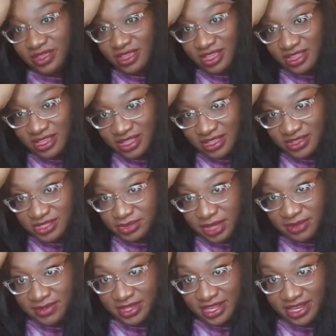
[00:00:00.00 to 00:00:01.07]
Look at those
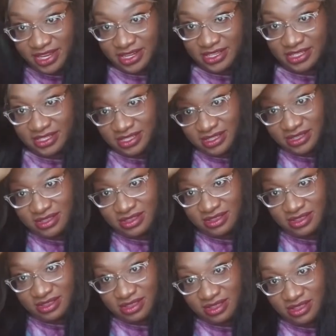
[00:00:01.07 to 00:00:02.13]
baby hairs.
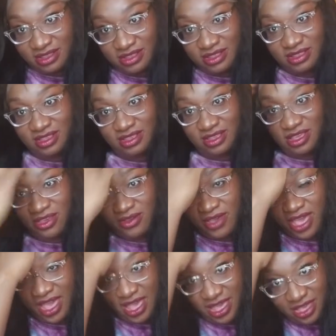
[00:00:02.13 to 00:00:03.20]

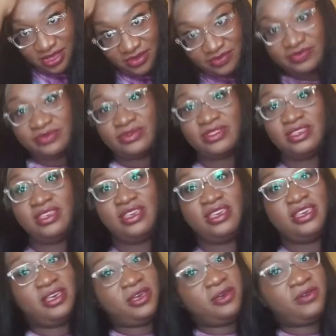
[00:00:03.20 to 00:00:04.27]
Okay.
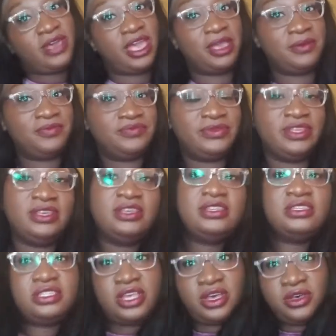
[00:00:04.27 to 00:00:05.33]
Okay.
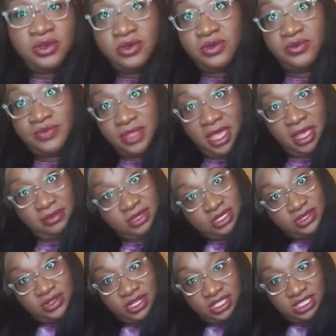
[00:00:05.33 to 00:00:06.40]
So I'm just
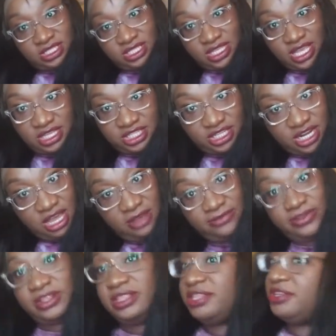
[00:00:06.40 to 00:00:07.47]
going to section off
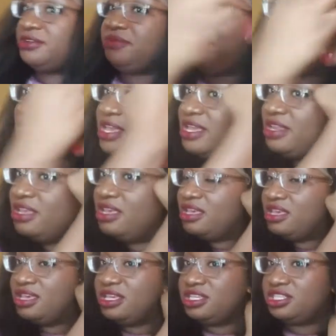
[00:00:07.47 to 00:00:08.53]
a little bit
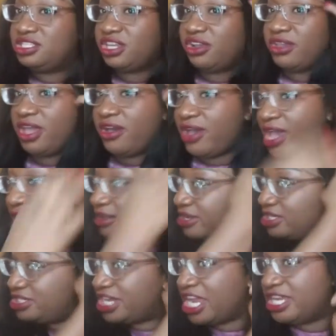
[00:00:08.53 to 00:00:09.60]
and show y'all how
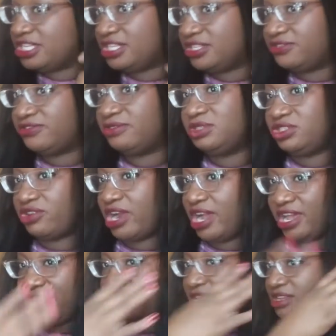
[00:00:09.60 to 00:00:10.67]
it changes from
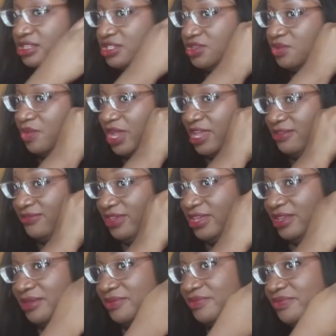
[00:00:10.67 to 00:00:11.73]
dry to
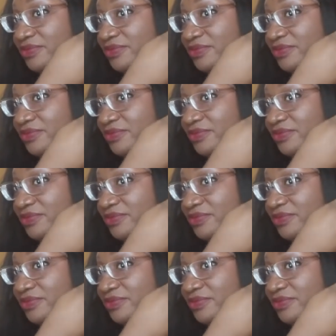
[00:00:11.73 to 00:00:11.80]
wavy.